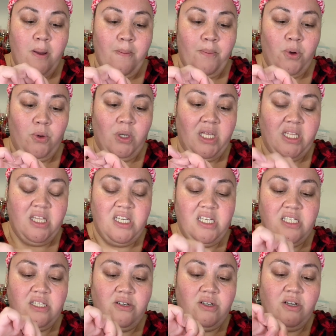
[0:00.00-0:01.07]
pulling
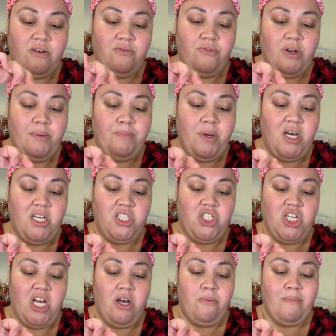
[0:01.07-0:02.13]
these you can rip a
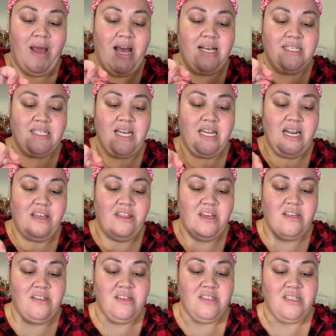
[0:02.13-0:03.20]
gel mask and i
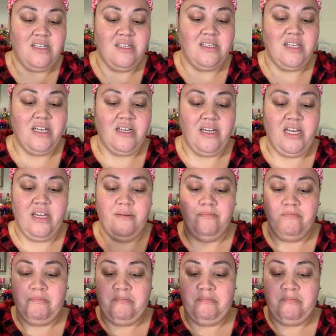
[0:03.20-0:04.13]
think this is like a